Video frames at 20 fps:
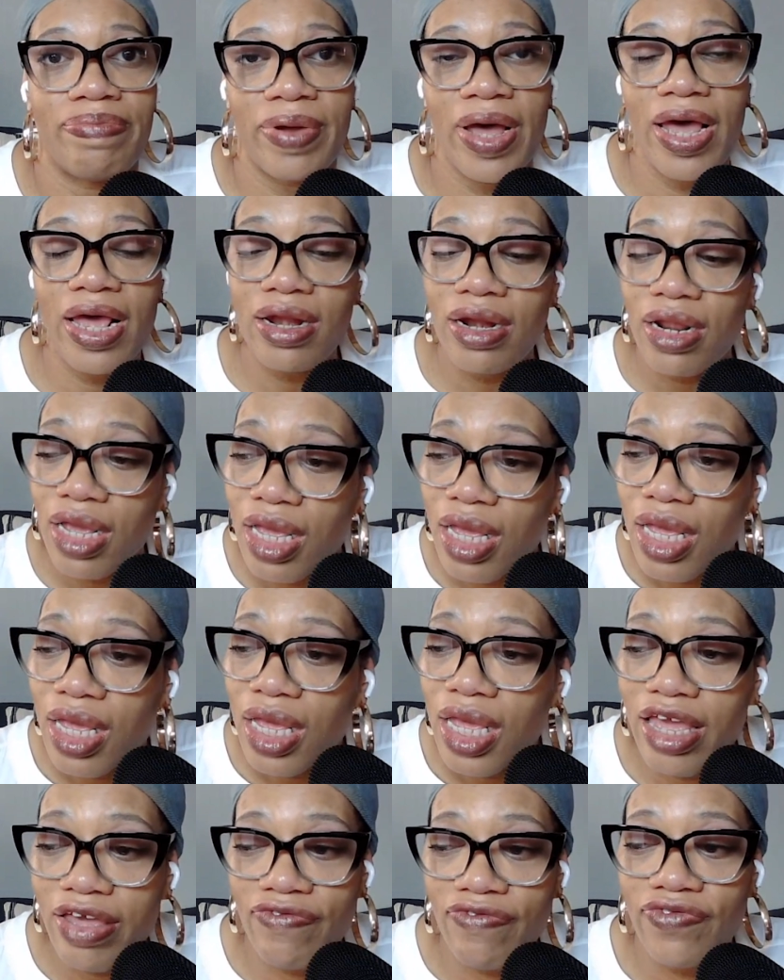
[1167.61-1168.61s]
But
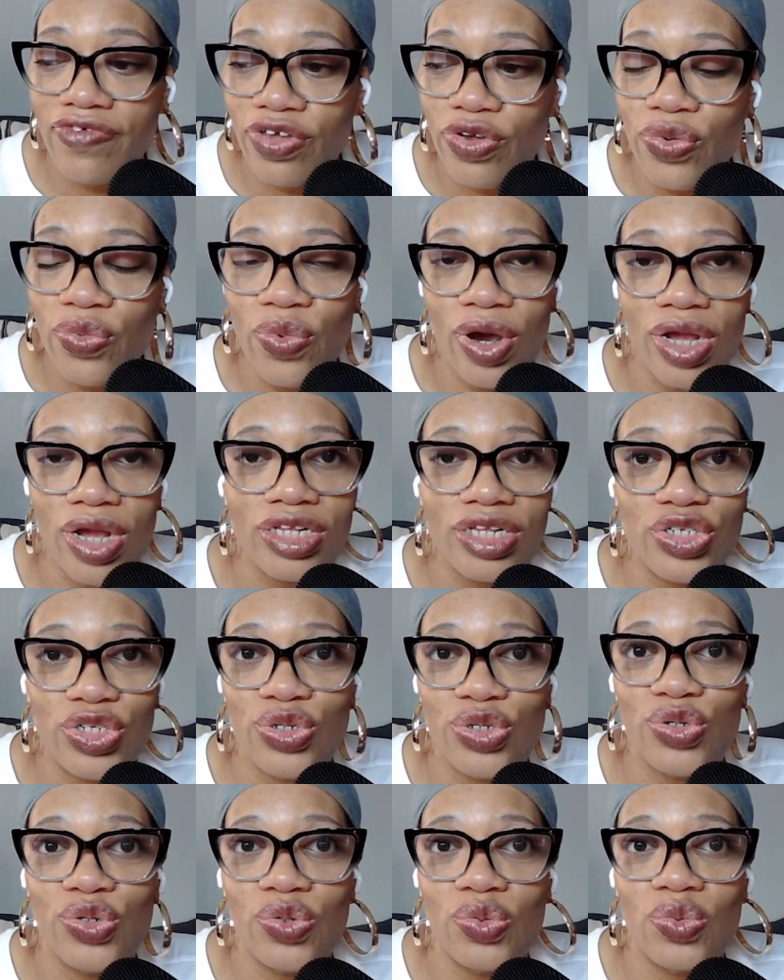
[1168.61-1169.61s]
if you want
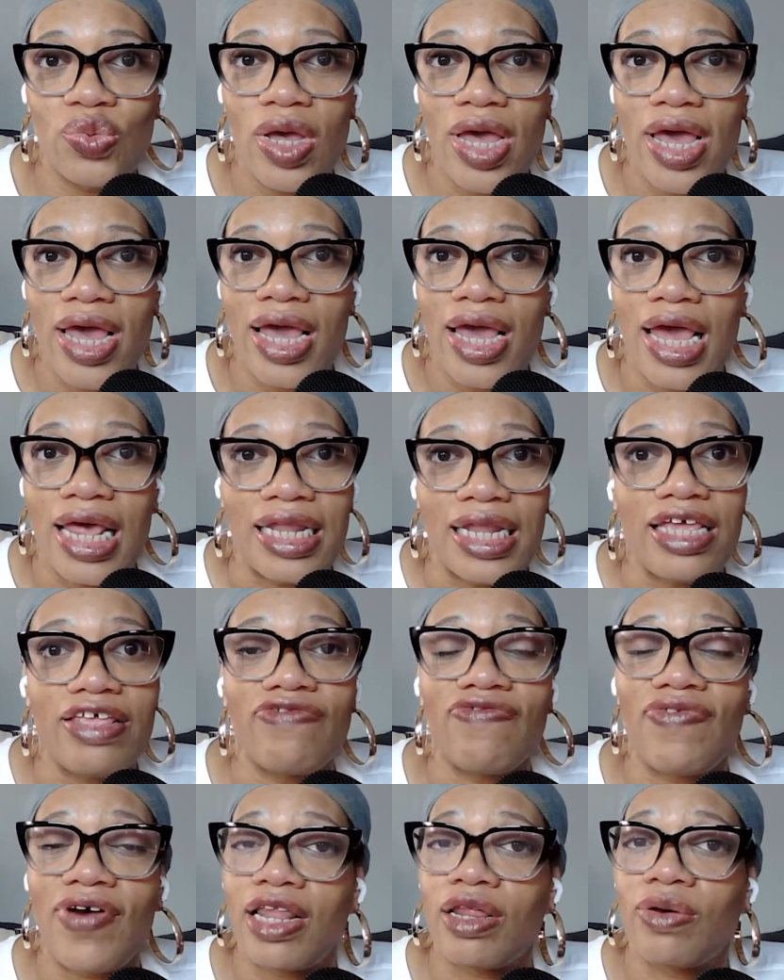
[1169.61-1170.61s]
to at
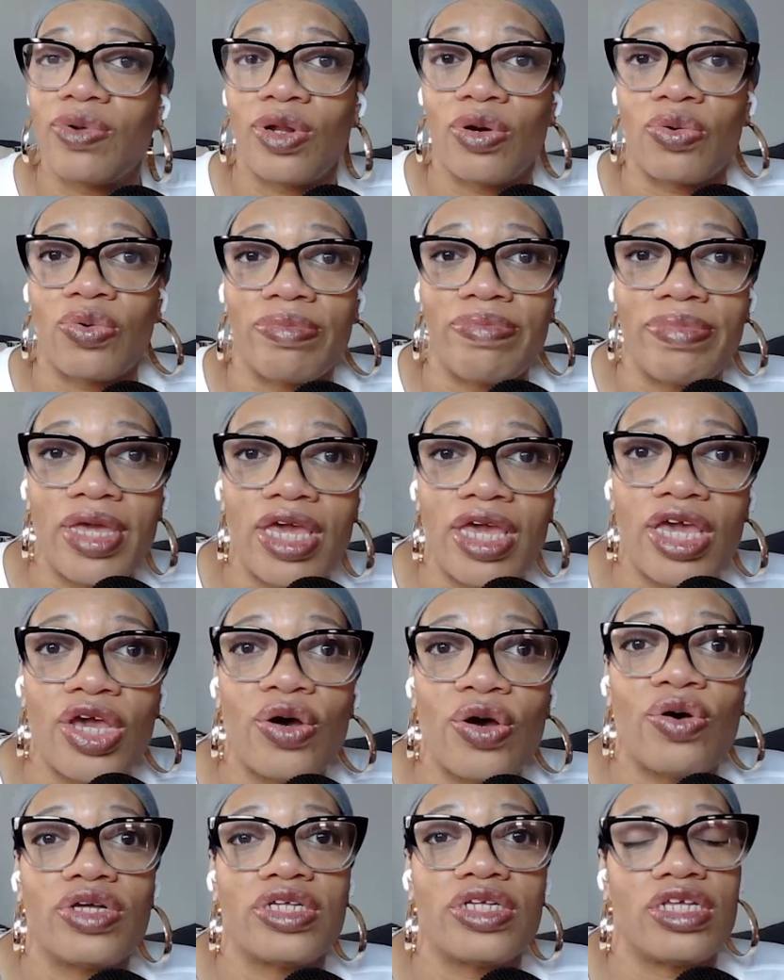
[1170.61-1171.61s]
least follow along with
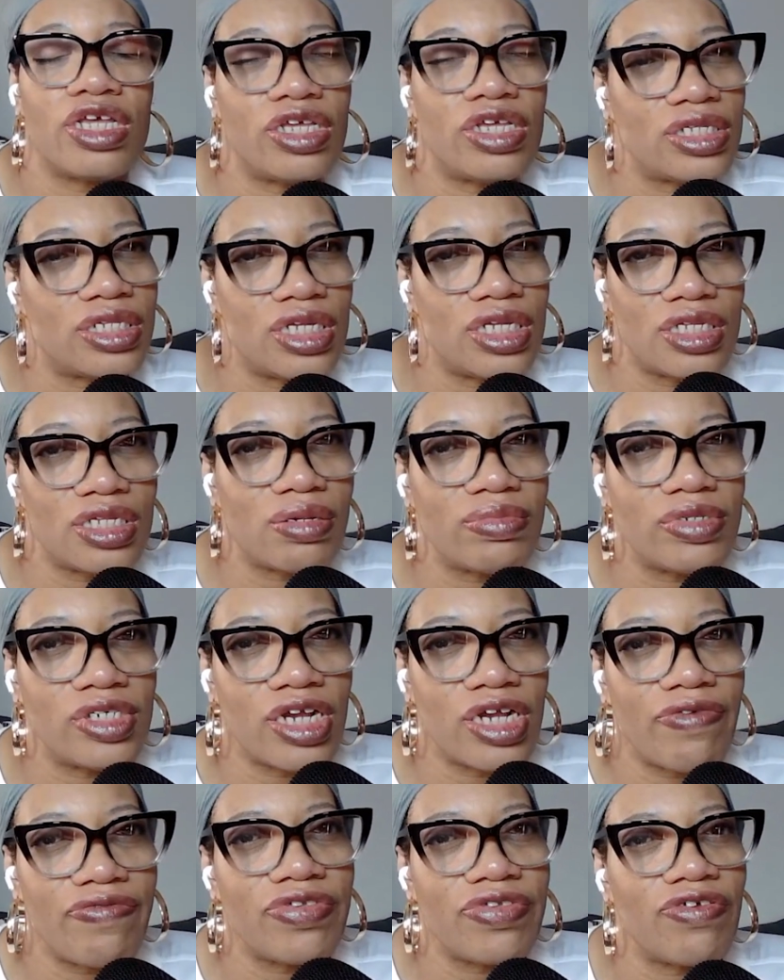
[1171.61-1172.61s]
me or you see some
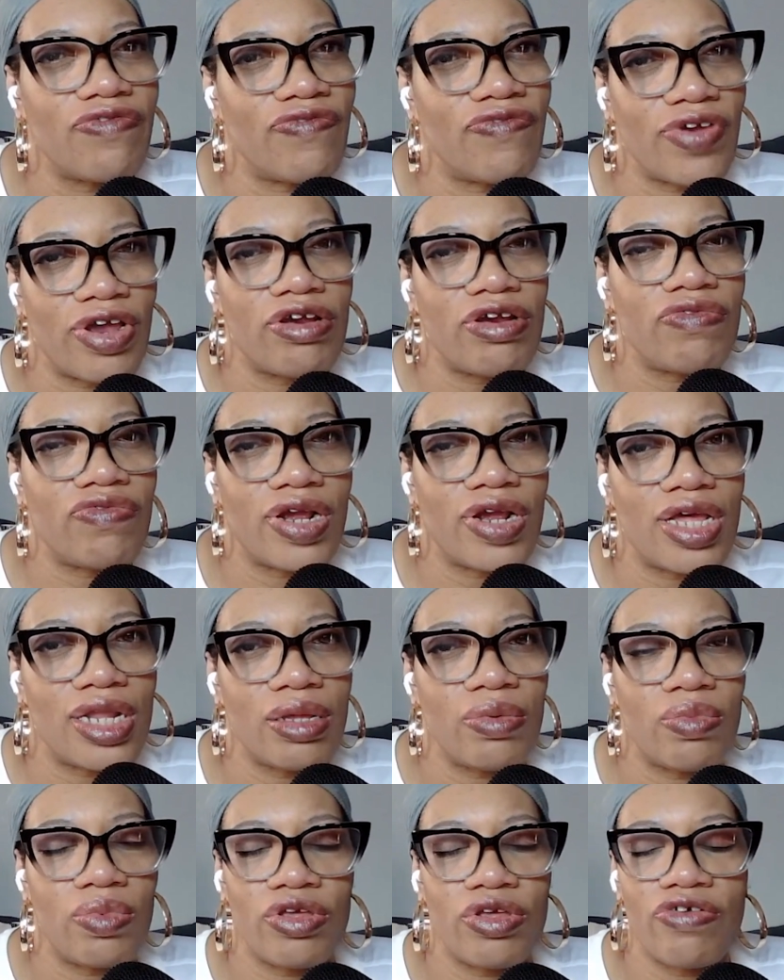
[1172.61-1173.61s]
chefs, very
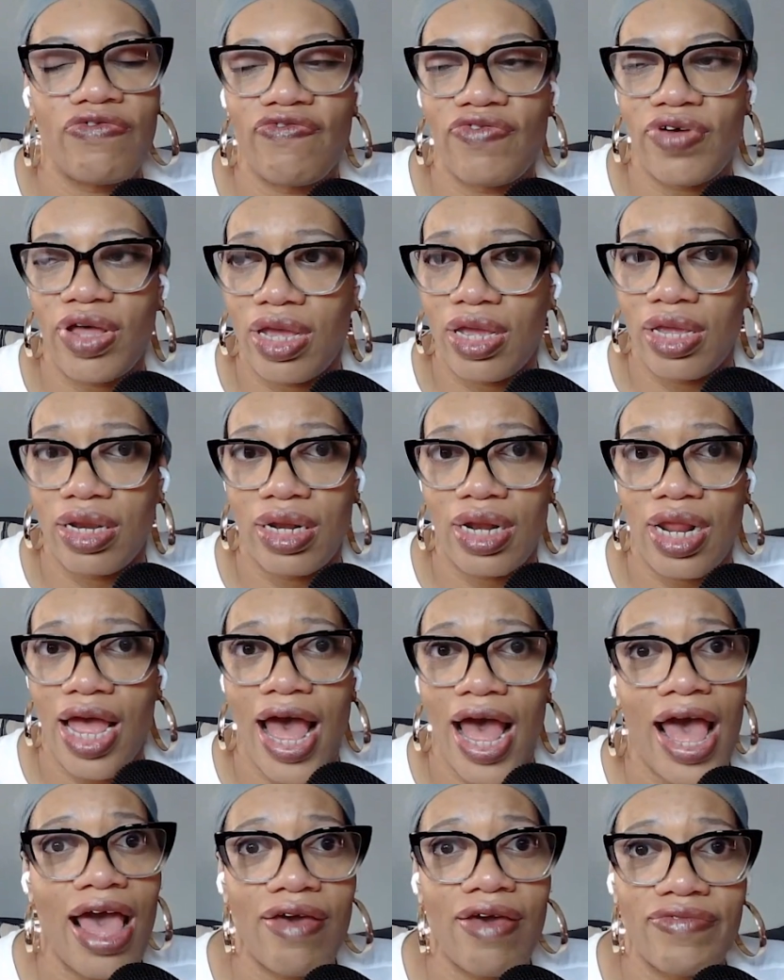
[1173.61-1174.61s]
rarely will you find,
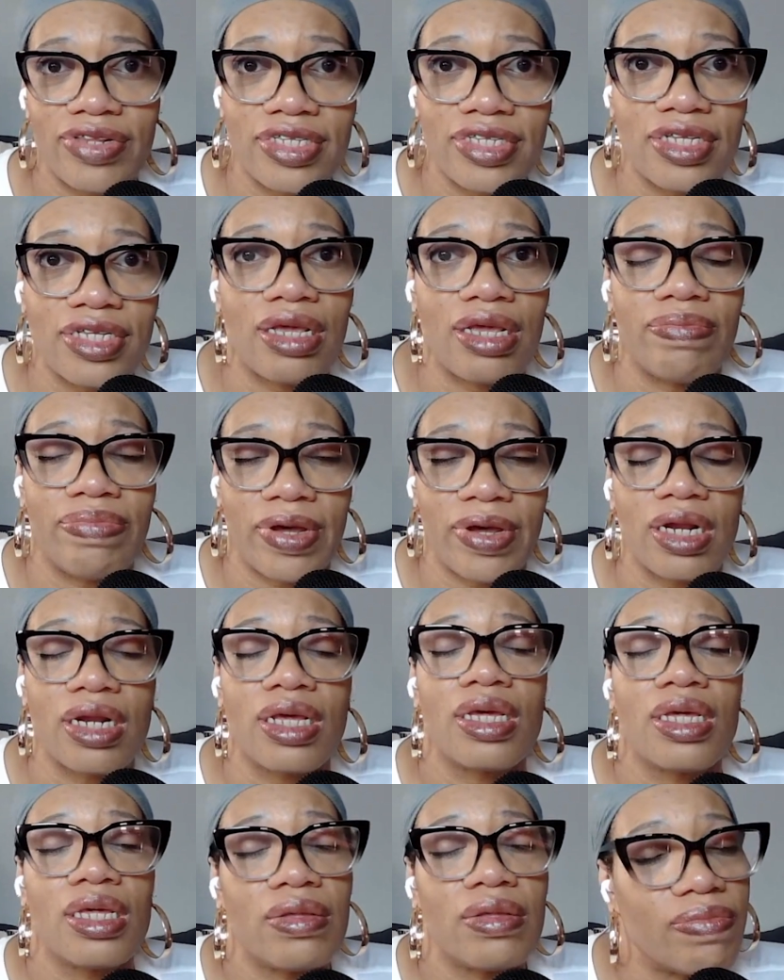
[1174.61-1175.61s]
I haven't seen, but
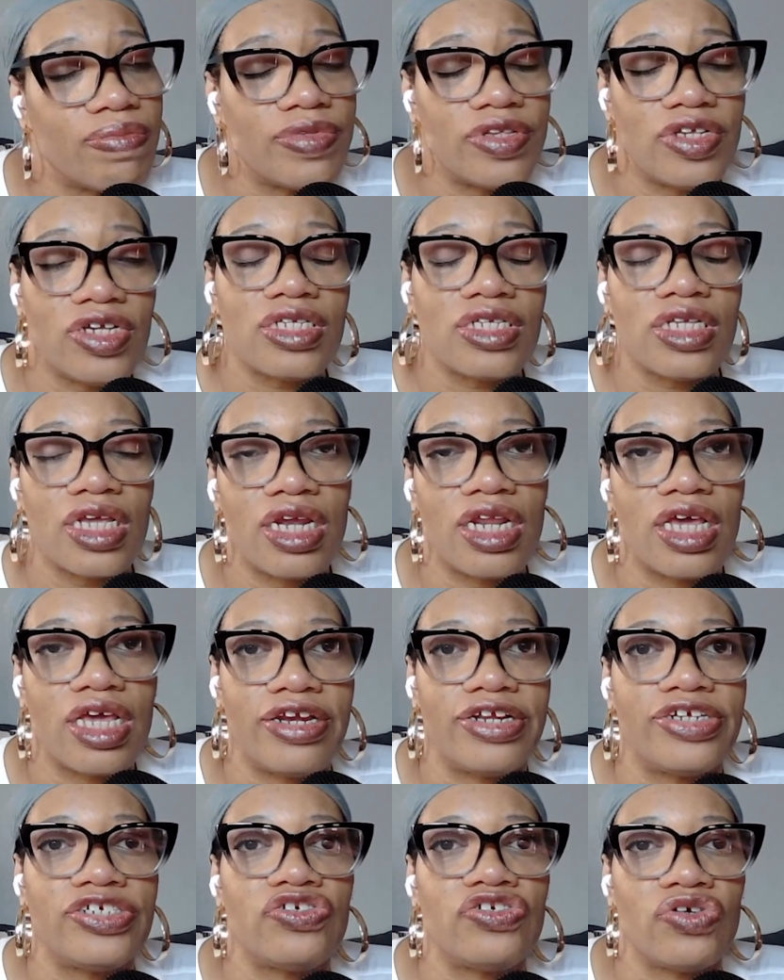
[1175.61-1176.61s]
just in the
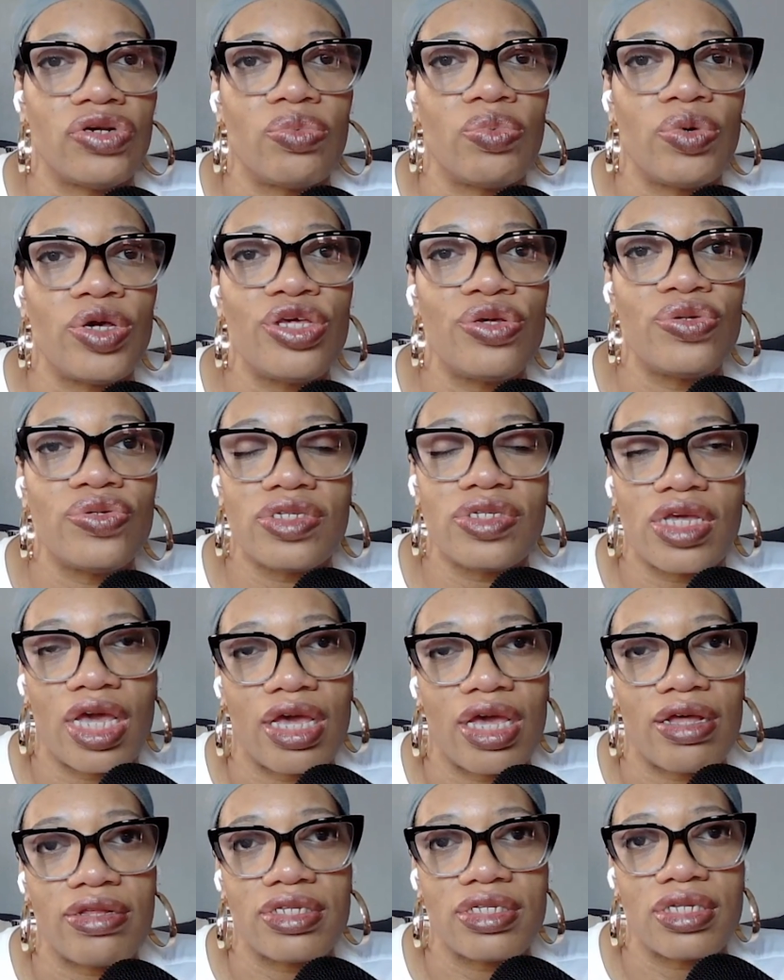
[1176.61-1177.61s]
industry, we use
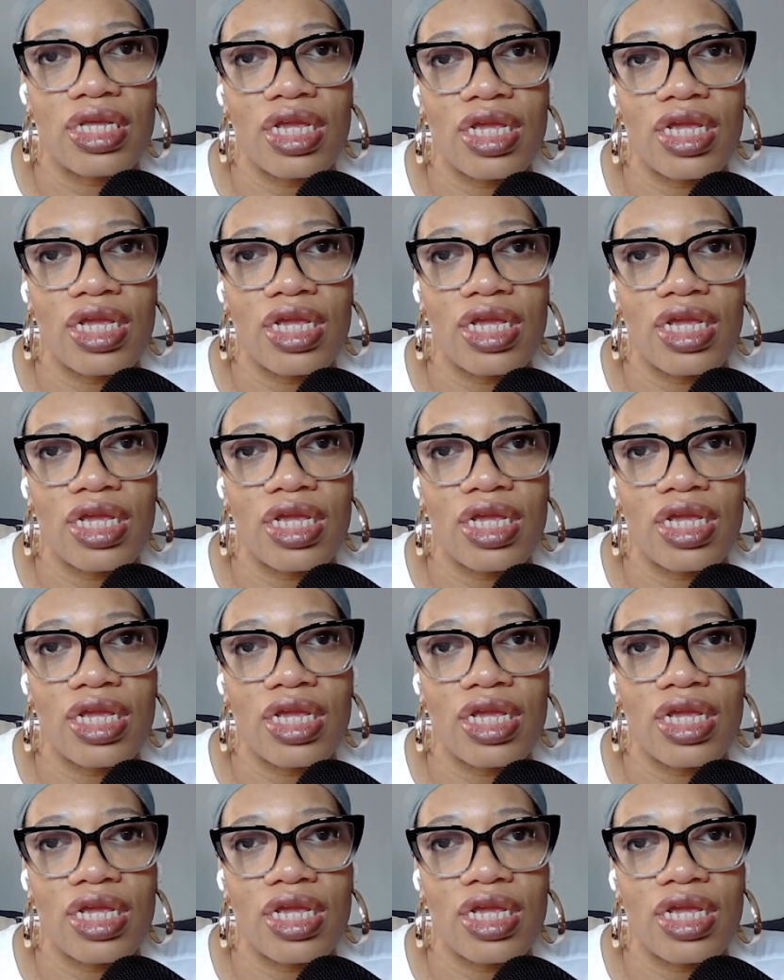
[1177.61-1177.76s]
scales.